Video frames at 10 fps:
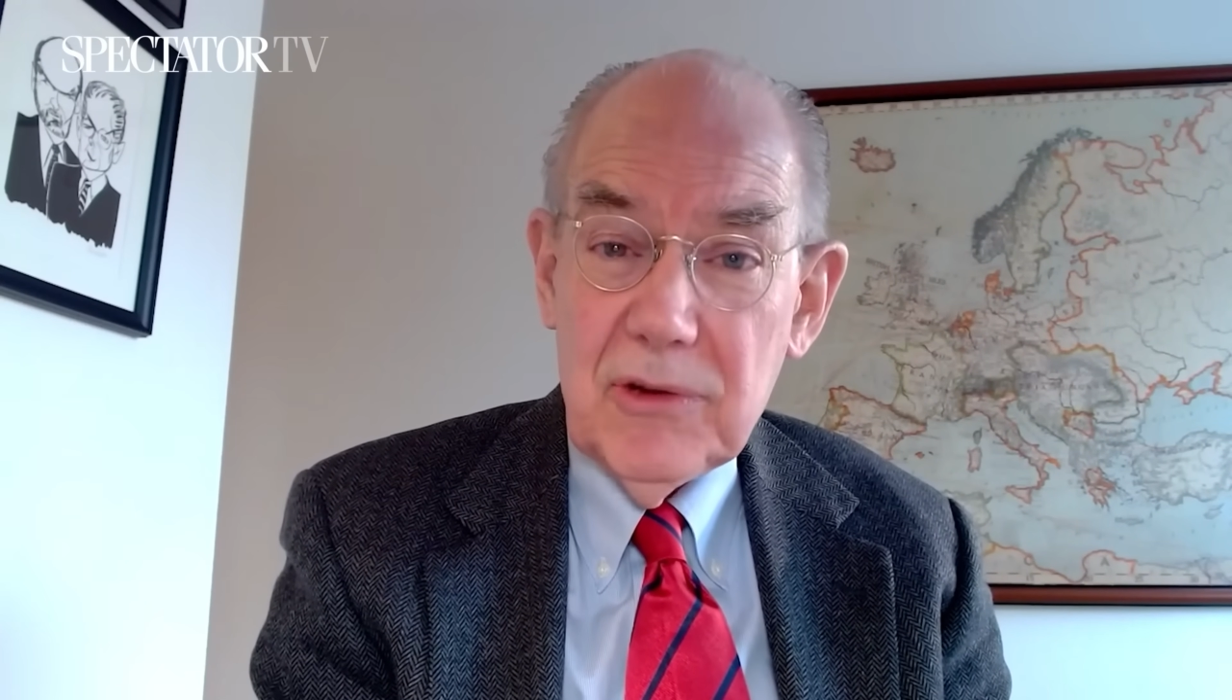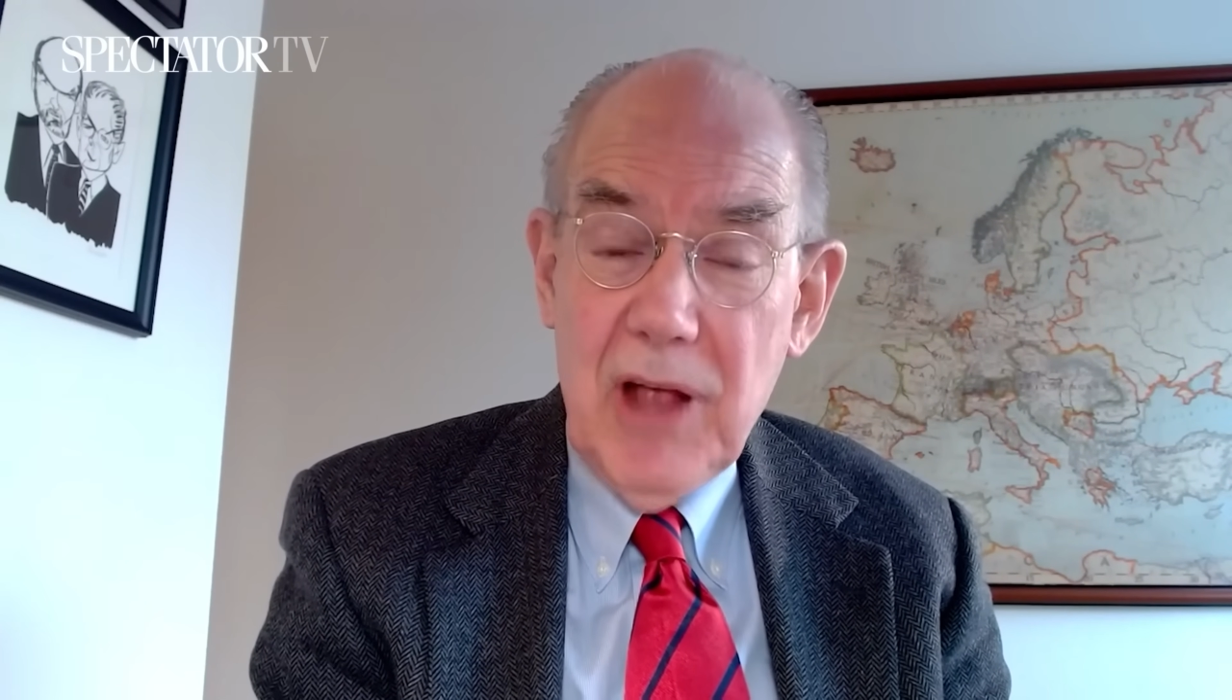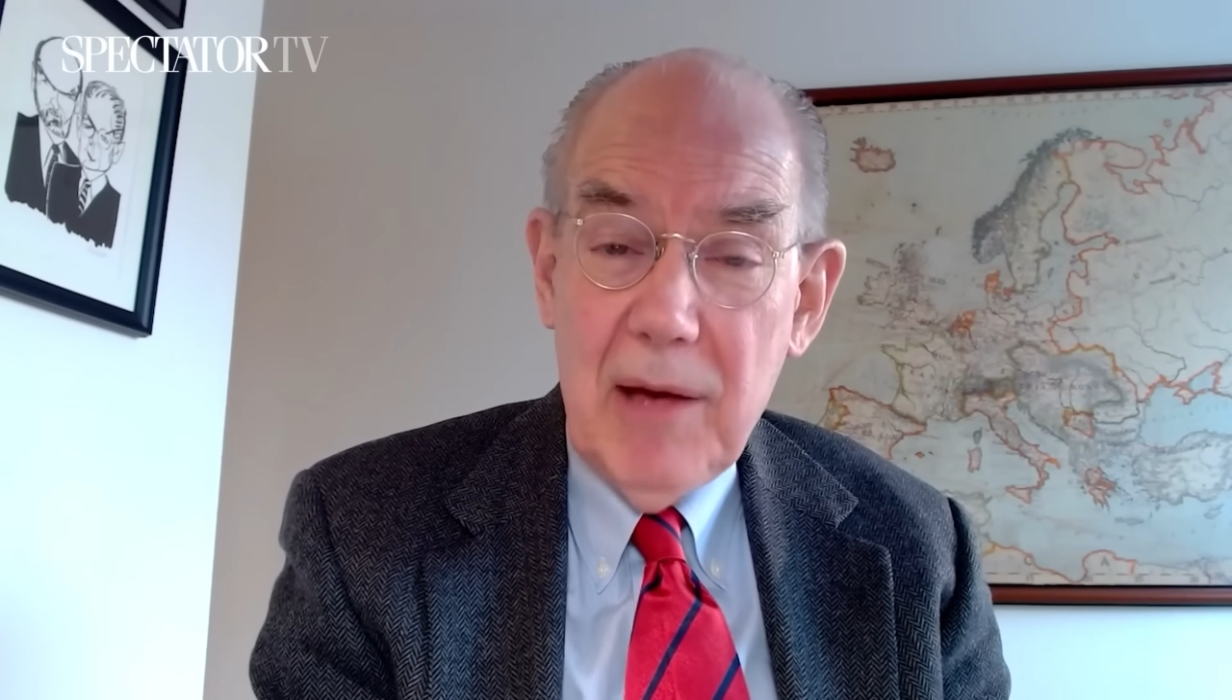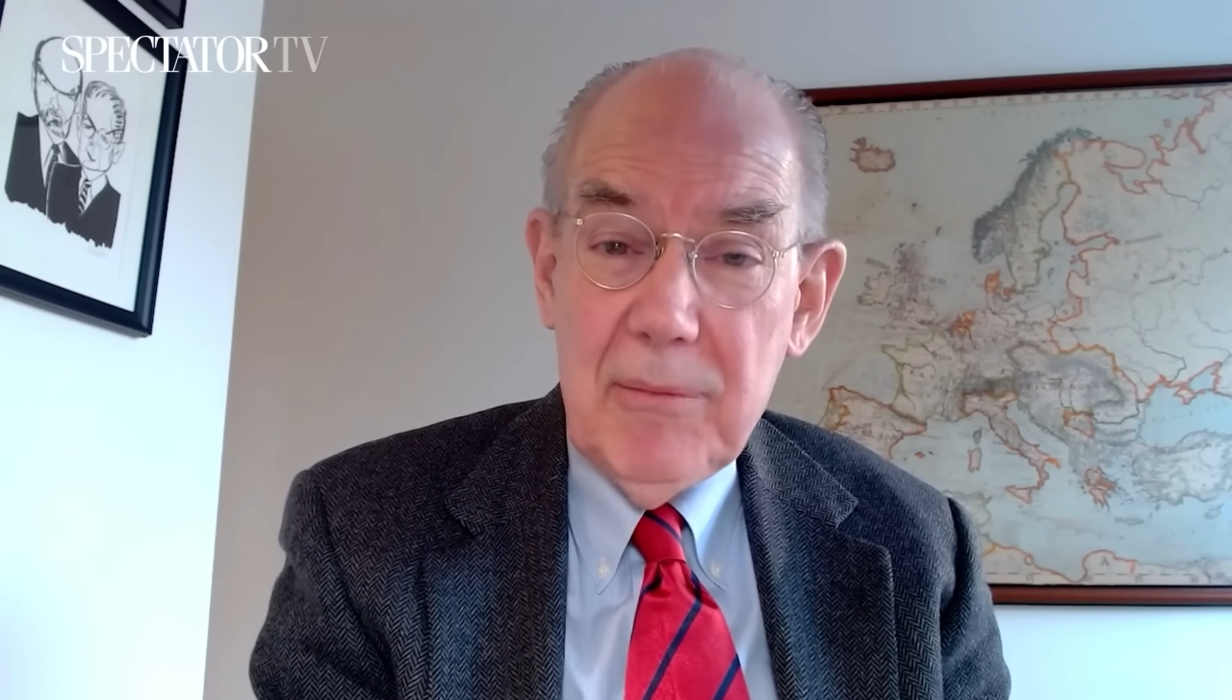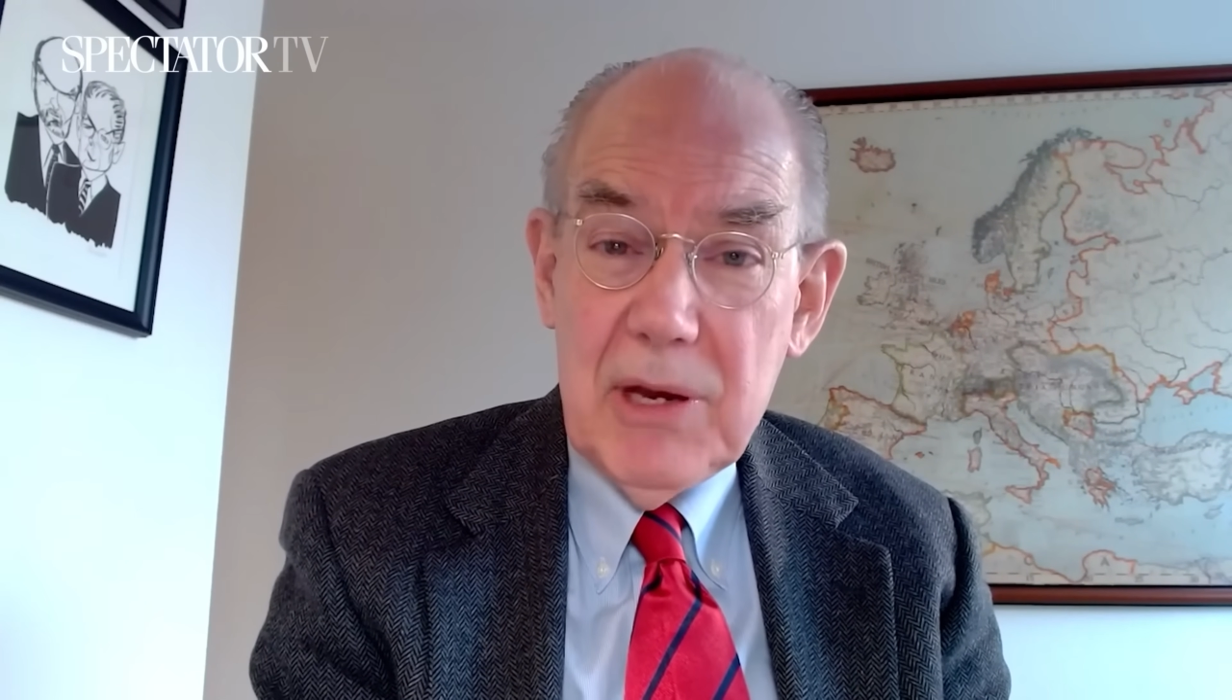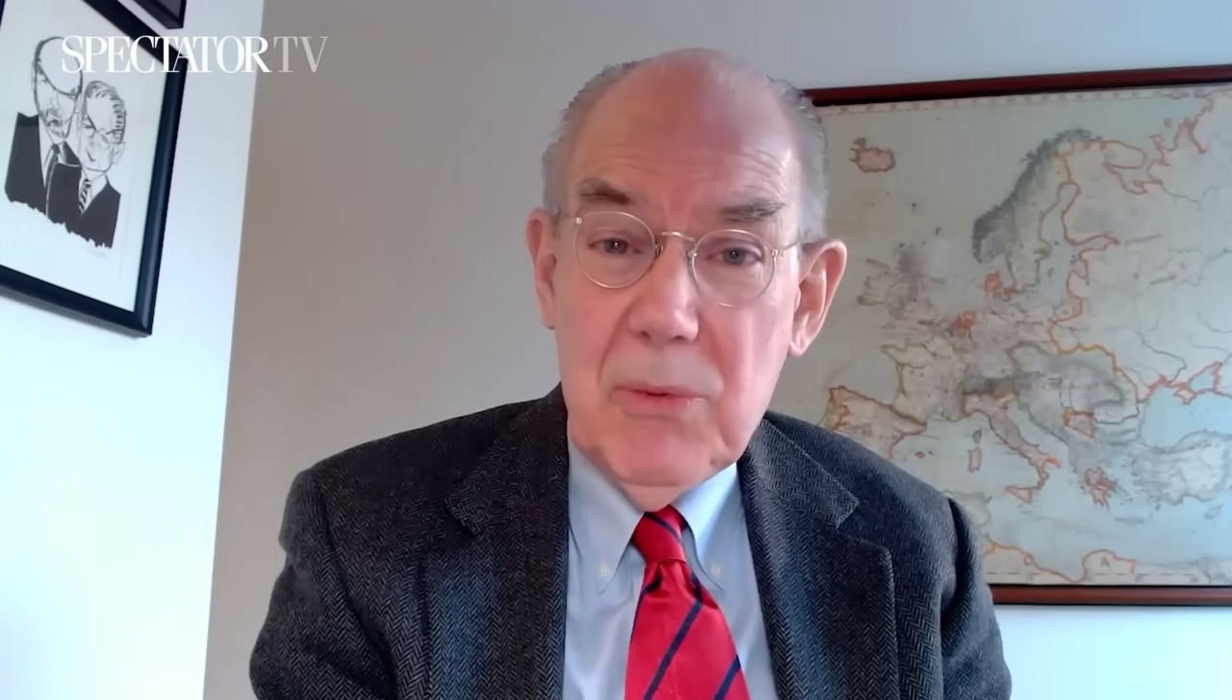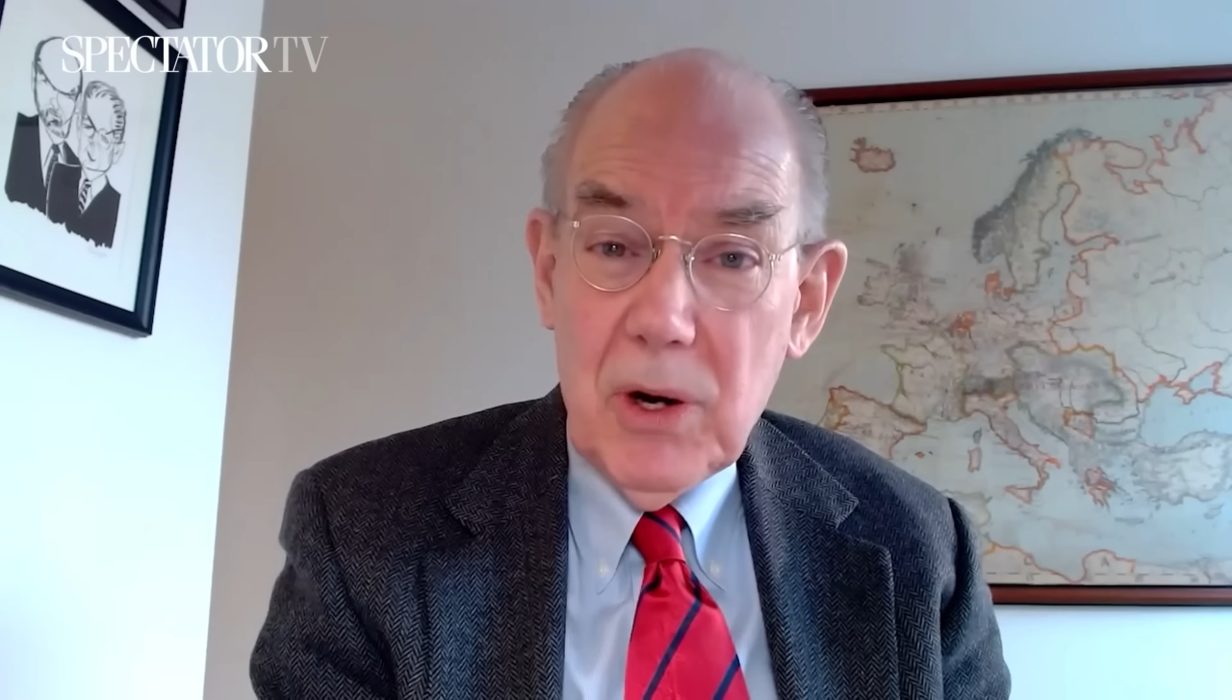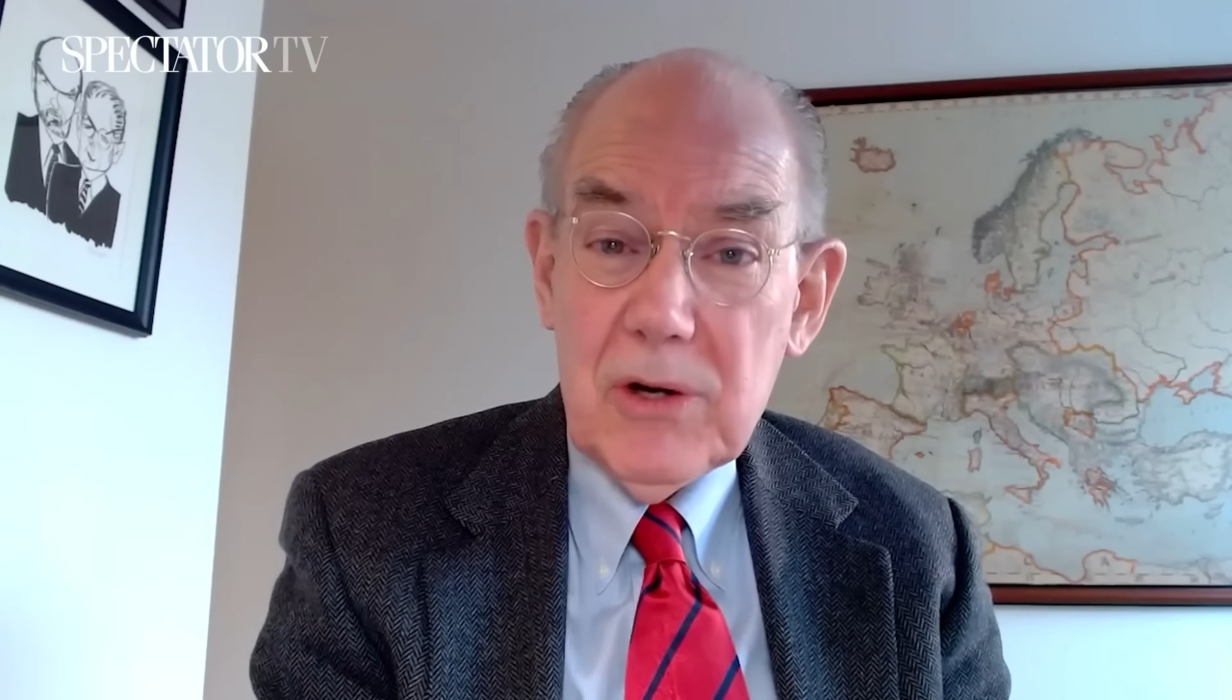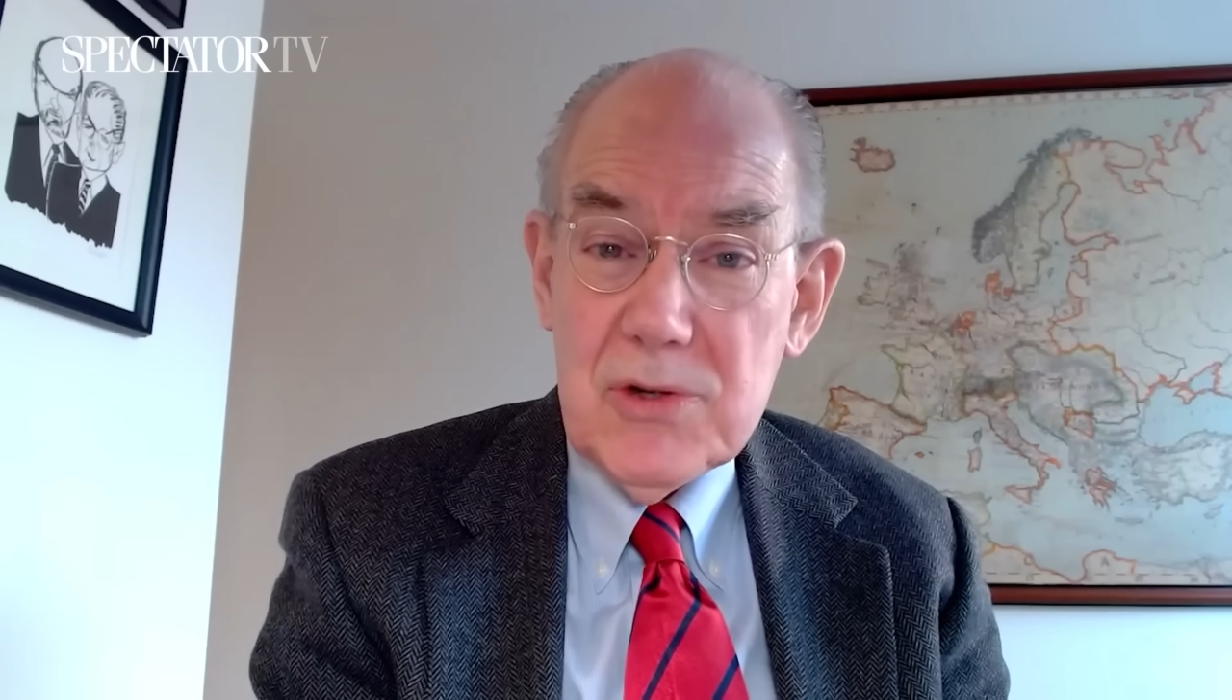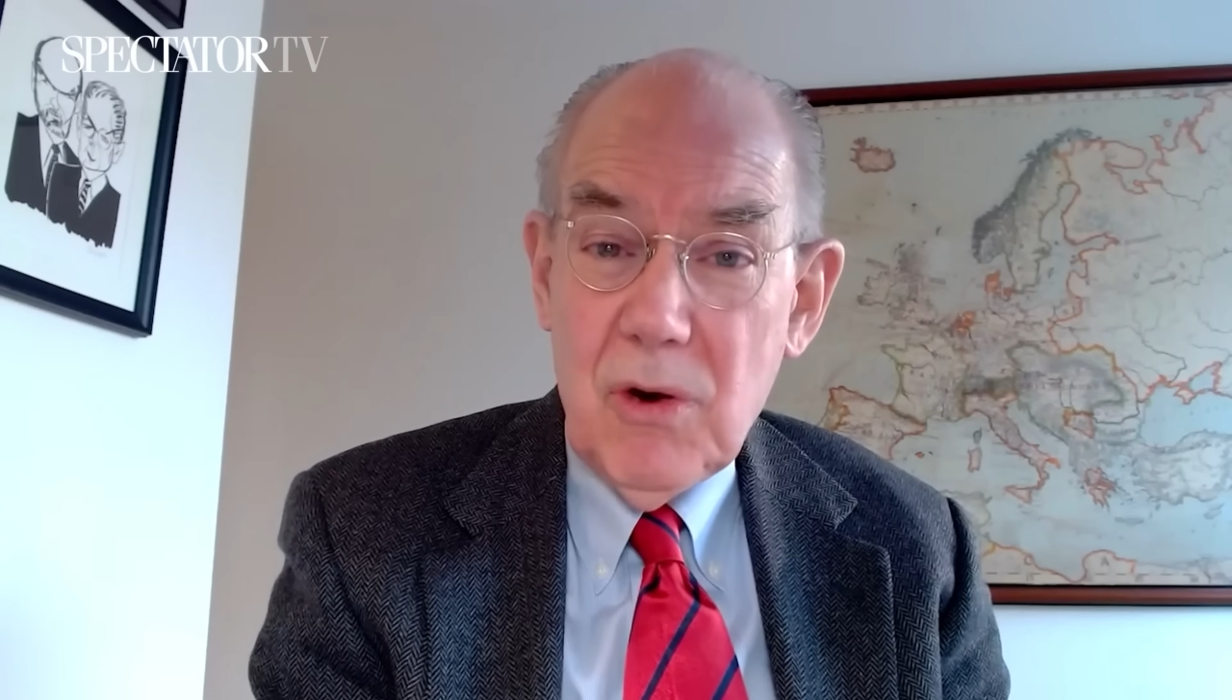the lobby works